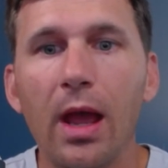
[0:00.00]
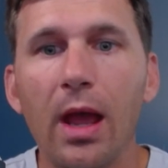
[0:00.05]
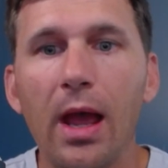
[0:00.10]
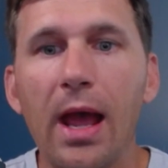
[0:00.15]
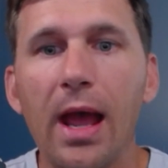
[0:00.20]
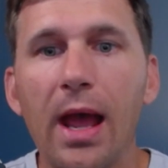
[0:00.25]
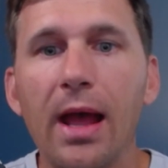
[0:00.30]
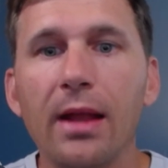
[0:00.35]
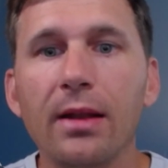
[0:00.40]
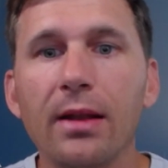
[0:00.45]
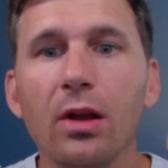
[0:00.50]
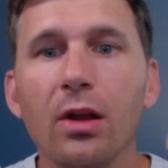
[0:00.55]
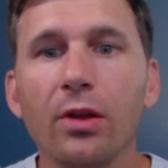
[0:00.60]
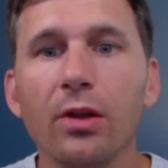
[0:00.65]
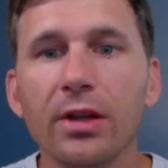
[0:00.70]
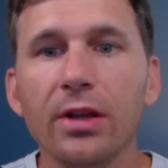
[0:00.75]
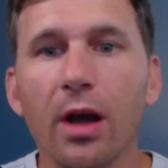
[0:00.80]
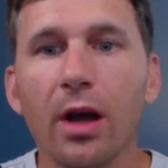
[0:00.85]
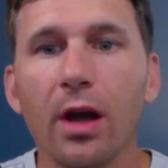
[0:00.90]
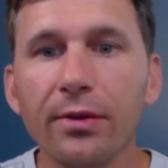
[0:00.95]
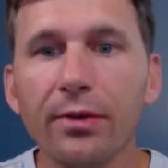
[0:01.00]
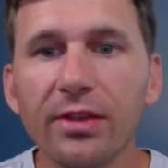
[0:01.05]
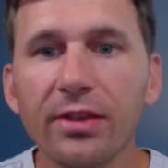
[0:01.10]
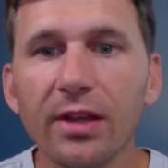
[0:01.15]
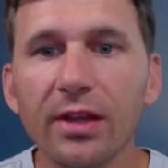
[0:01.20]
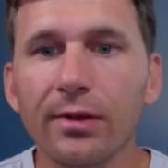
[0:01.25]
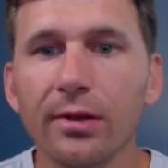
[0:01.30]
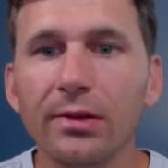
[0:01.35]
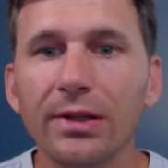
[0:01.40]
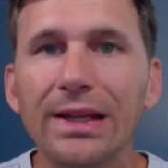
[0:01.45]
And the other thing
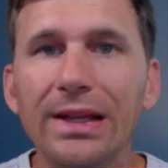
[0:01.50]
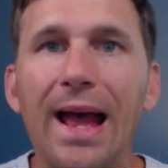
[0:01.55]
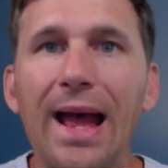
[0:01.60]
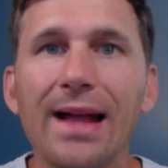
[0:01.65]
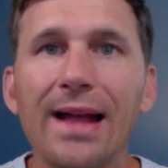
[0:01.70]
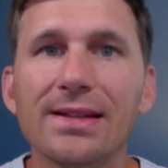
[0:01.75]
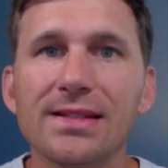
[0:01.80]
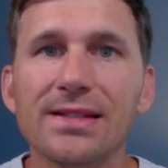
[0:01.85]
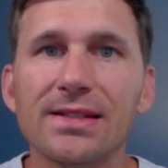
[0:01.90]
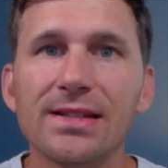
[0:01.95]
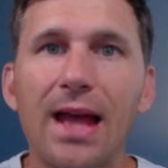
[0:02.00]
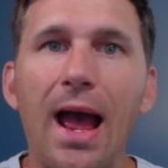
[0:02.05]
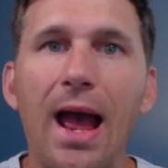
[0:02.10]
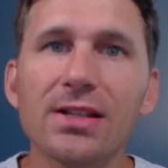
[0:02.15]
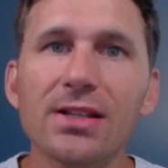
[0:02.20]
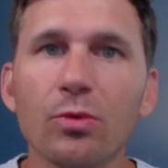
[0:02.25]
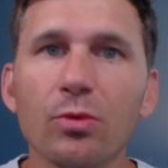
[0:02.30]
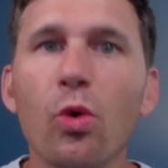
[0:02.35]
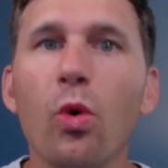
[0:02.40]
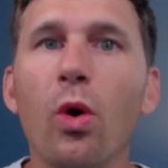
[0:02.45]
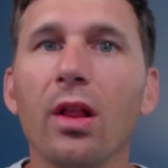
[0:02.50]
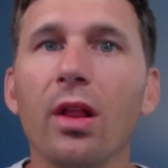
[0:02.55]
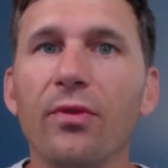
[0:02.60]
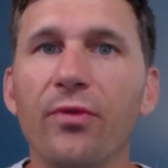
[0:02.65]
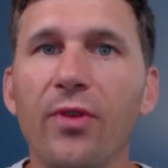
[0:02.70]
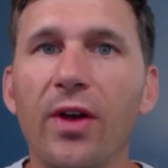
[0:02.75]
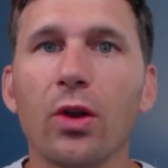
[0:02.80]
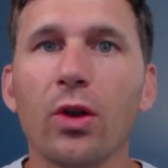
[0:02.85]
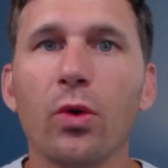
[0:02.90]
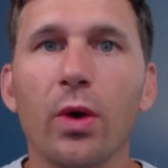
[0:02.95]
on the lead ads is ask some
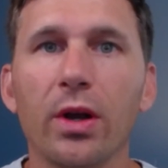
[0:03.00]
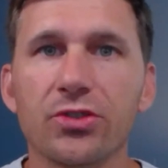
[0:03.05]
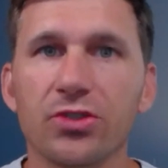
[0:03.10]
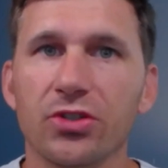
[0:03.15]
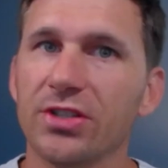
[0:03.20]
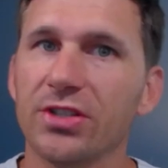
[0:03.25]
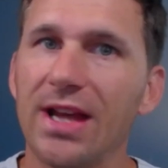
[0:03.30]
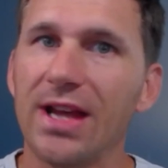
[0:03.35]
qualifying questions.